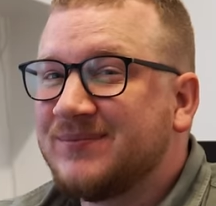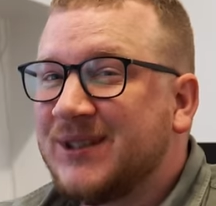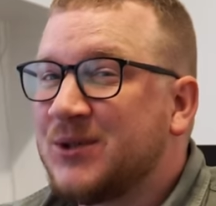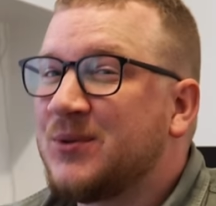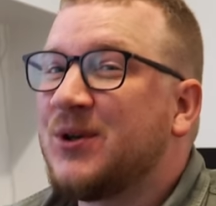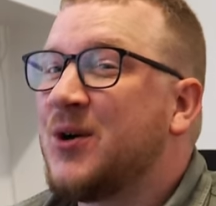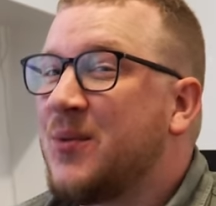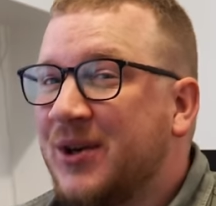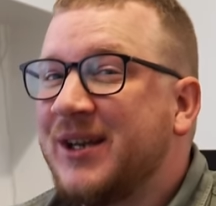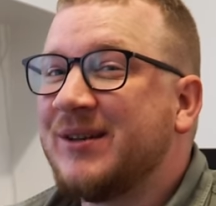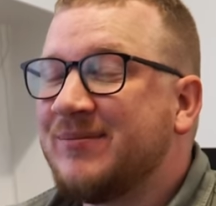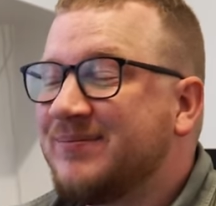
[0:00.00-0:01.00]
Guess what? I
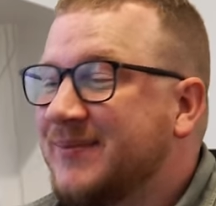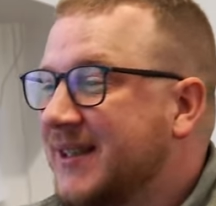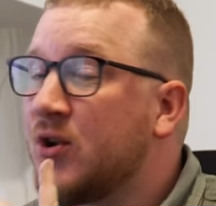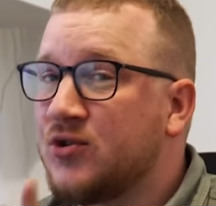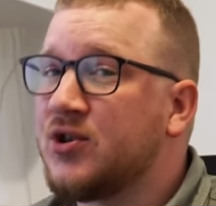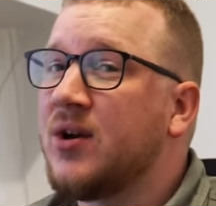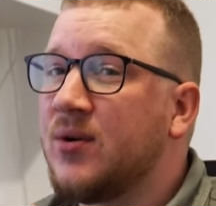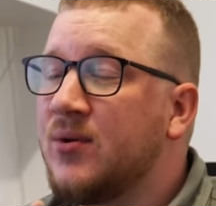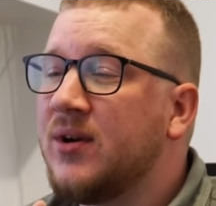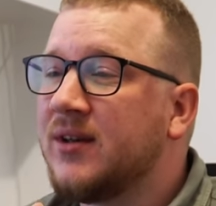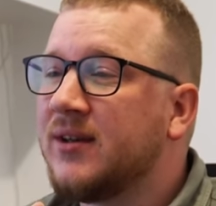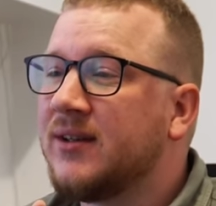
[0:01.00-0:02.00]
want it.
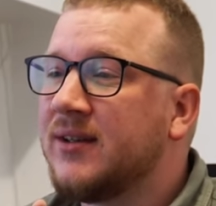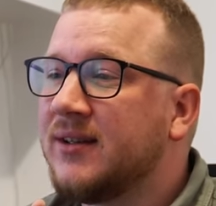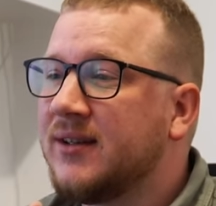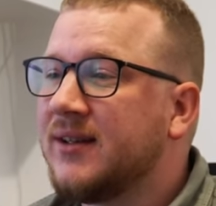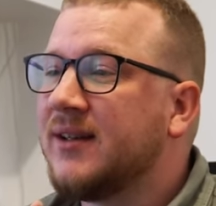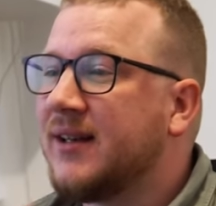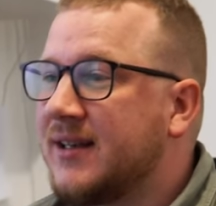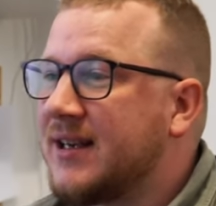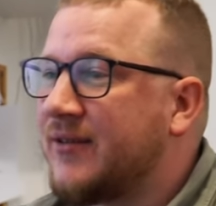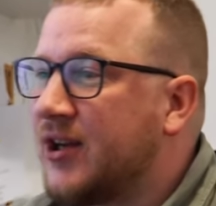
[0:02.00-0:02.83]
So, let's have